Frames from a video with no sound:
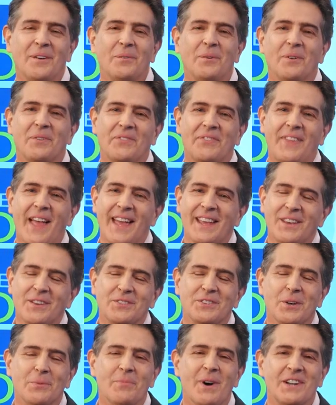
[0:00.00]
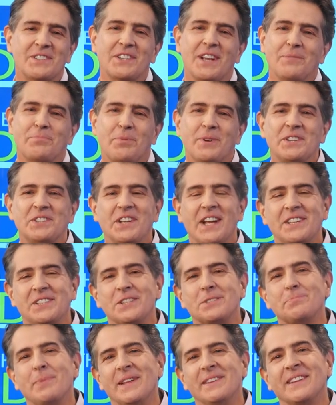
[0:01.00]
Well, thank you so much. I appreciate
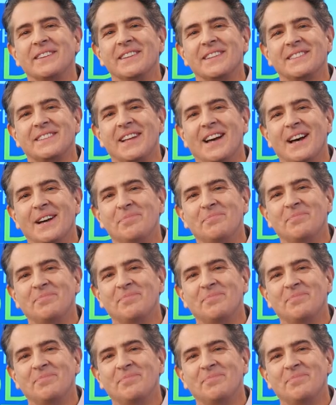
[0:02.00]
you spending this time.